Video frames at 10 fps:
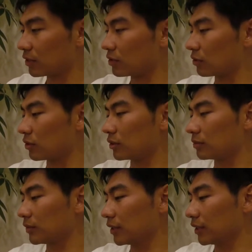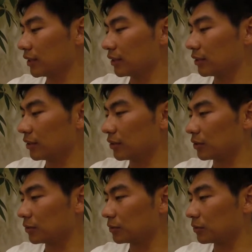So you
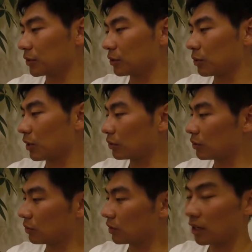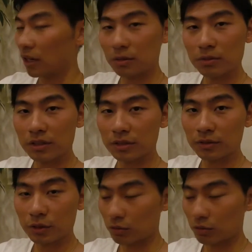know, when you go out to clubs and